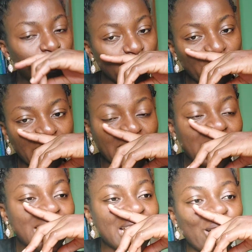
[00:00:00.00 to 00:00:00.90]
Okay,
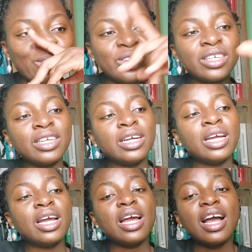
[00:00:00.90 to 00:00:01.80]
now,
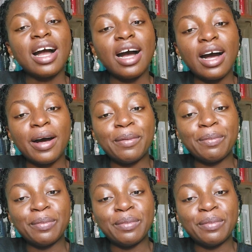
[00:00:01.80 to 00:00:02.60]
that